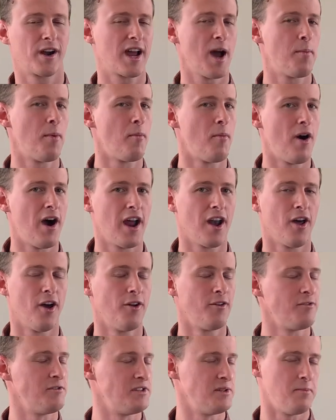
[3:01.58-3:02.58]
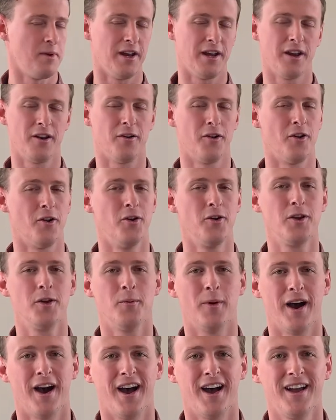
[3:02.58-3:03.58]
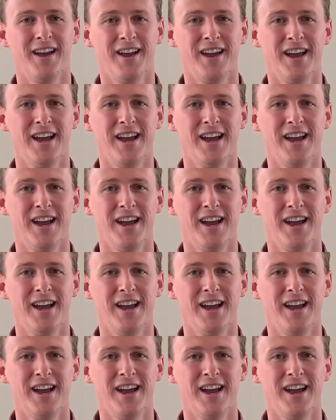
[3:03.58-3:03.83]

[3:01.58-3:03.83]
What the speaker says: a cup of Milo, depending on who you are.